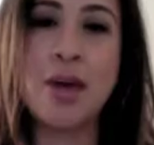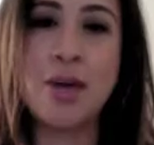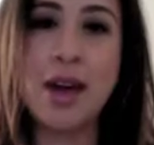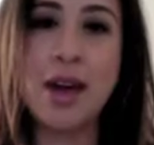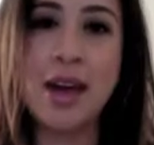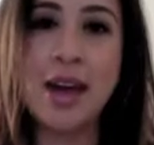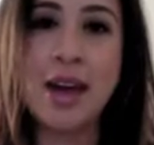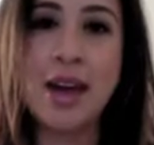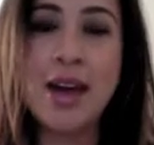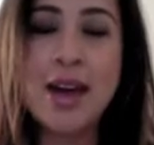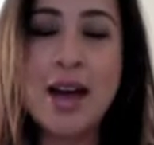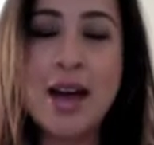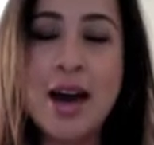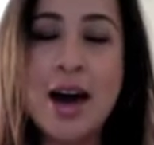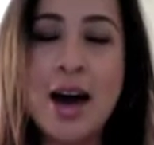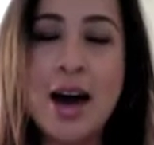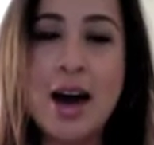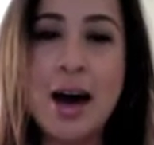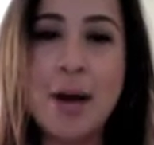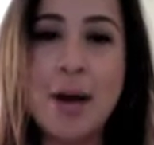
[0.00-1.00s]
way.
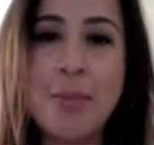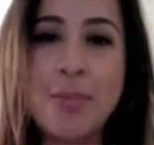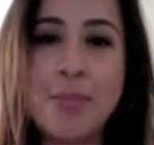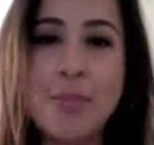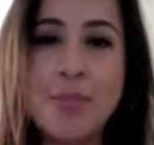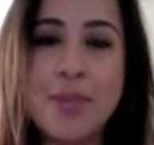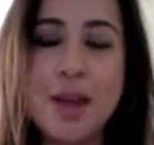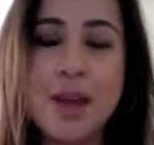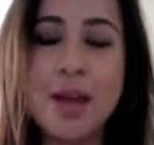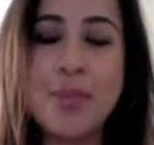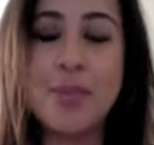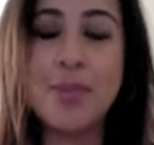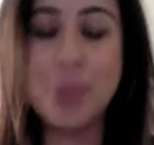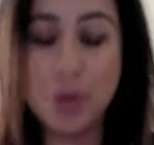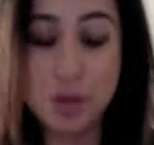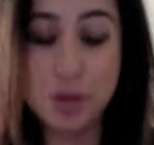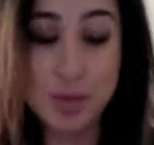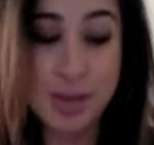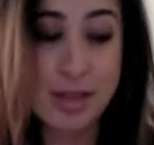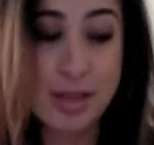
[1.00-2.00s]
I
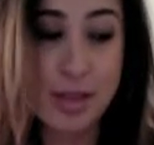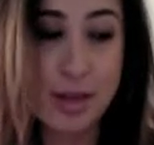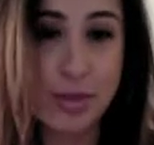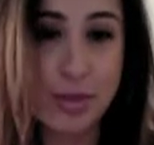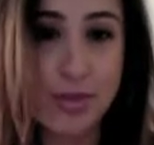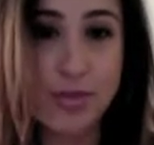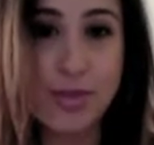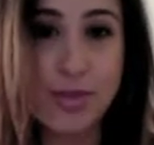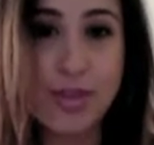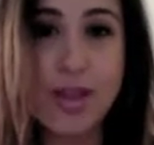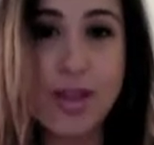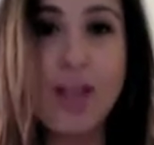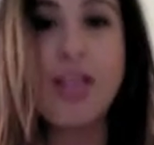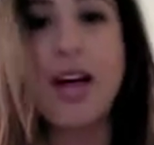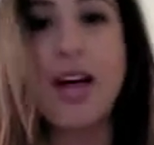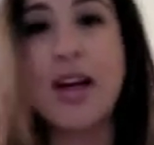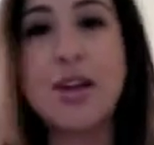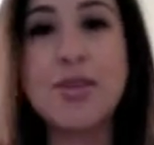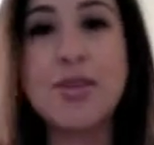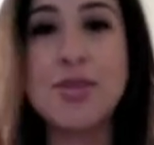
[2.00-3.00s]
burned myself a
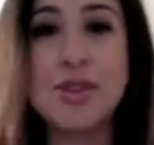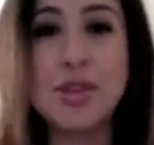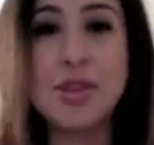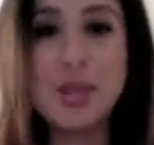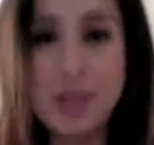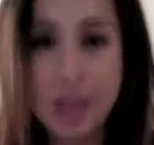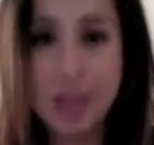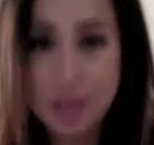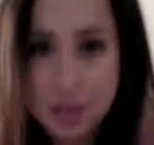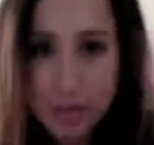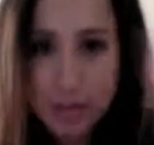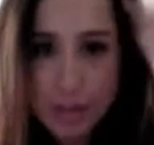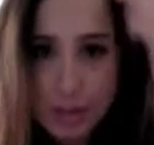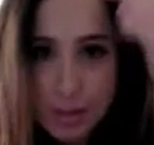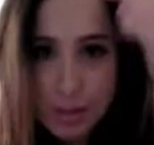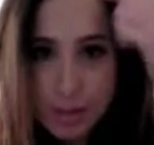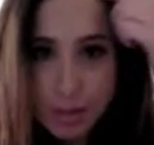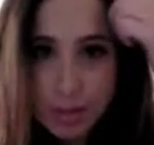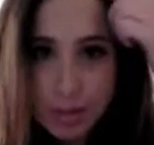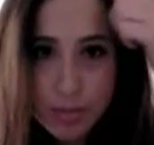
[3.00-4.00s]
lot at first, actually.
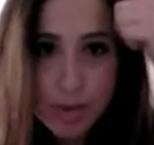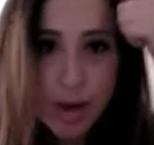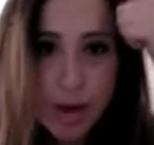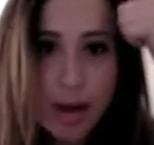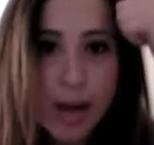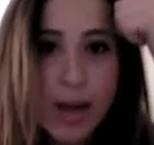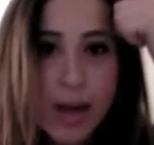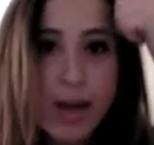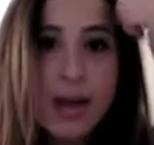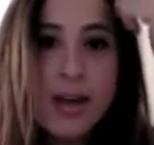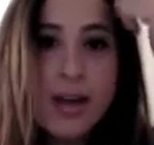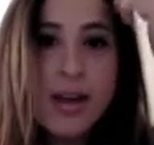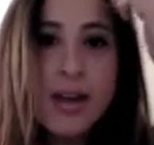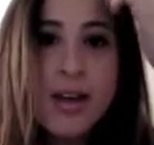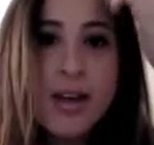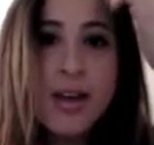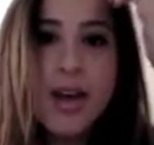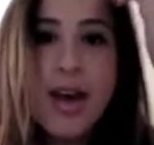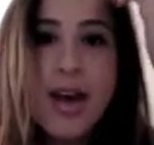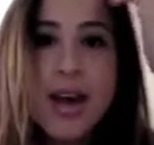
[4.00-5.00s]
My forehead
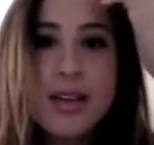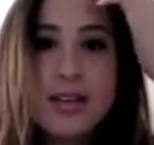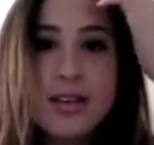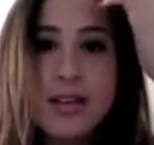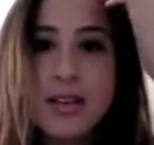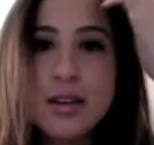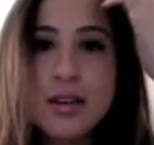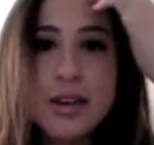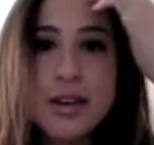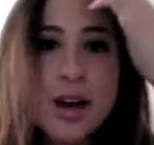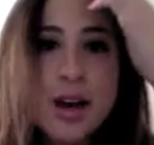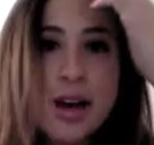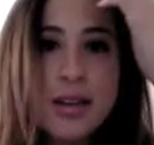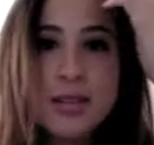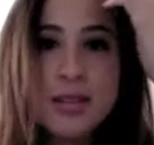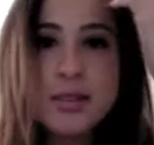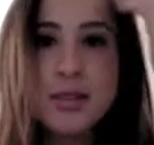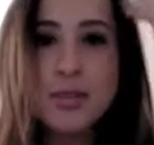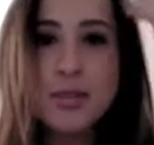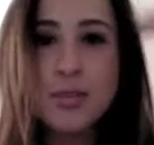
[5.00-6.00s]
has like a
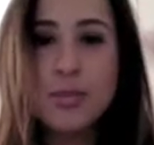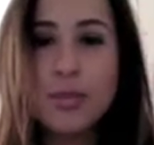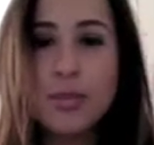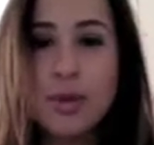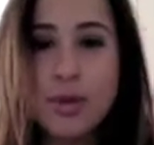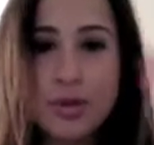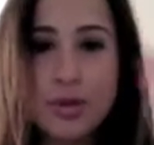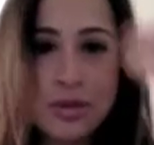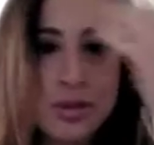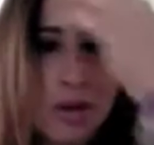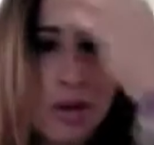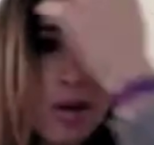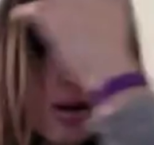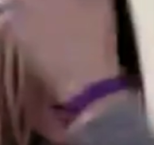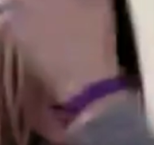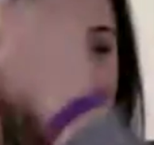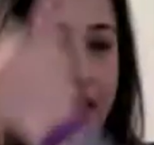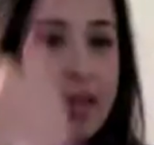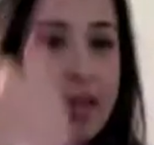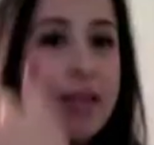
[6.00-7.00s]
constant burn scar
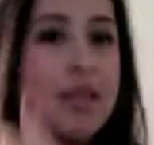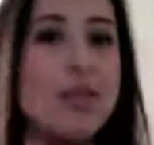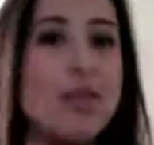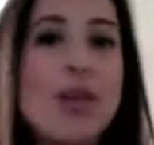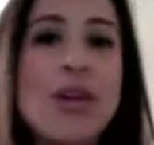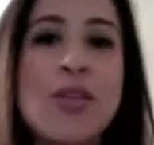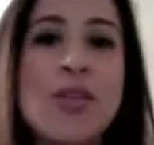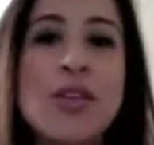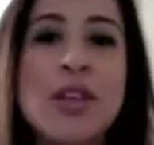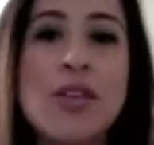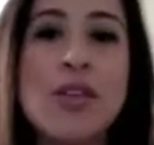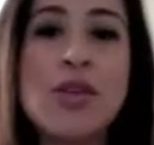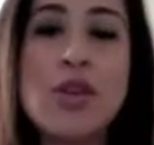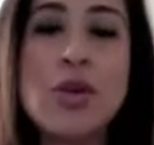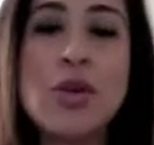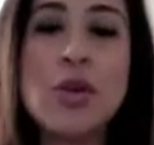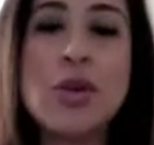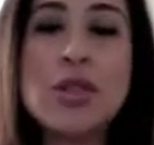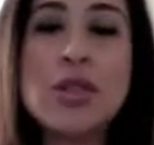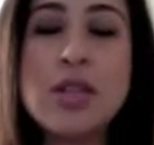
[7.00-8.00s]
that you can't really even
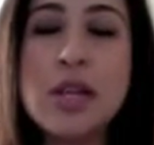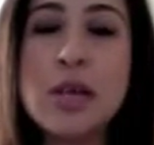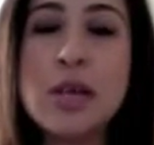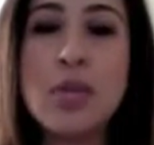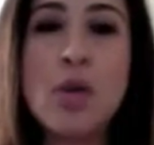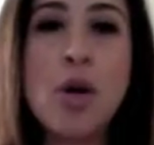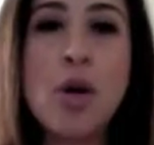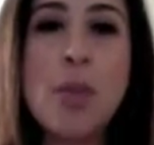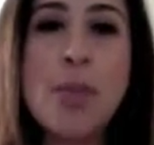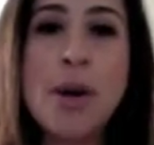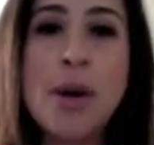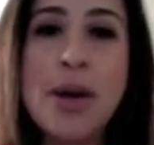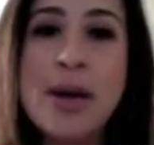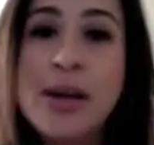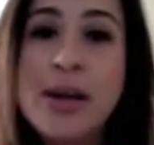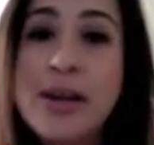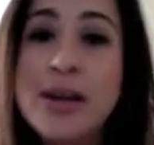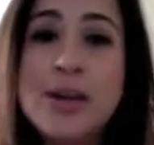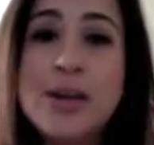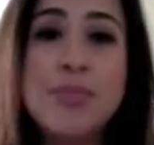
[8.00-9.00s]
notice anymore, but
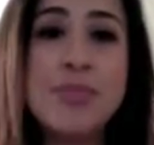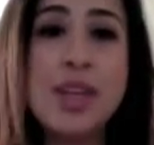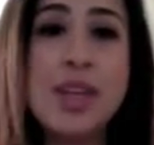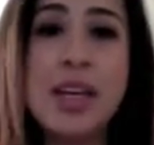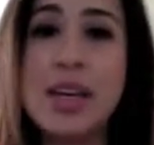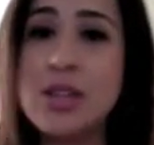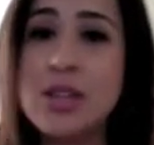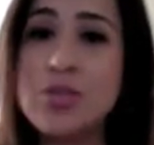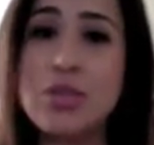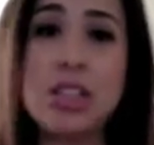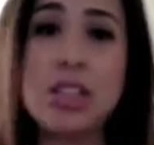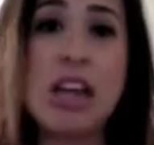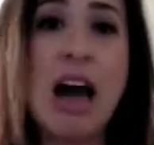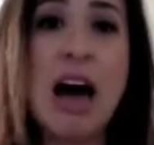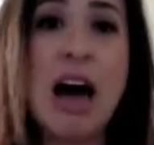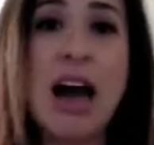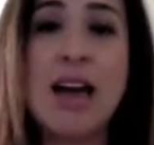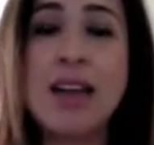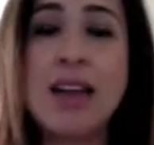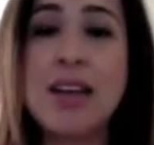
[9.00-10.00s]
it gets really
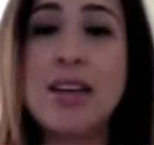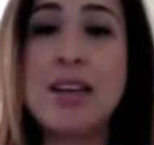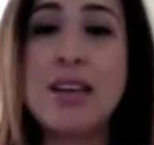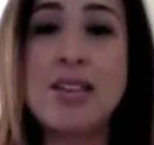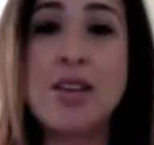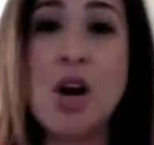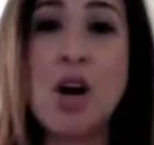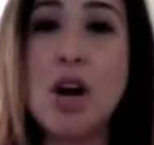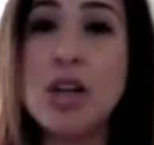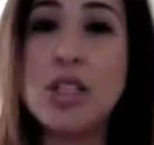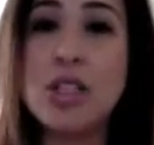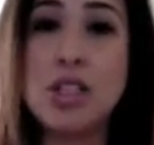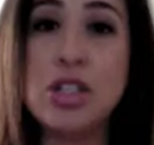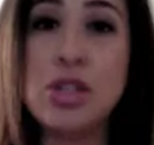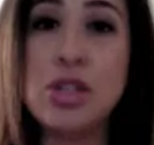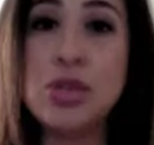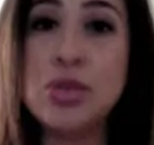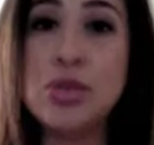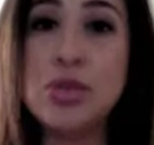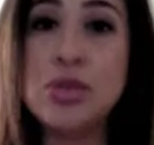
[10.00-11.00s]
hot. It's hard to
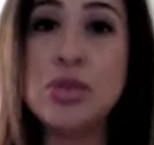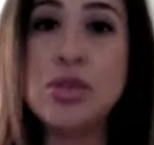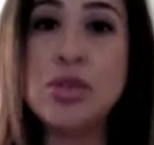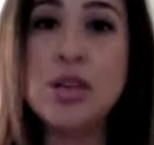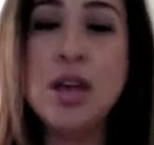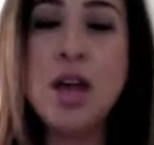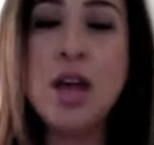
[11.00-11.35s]
use,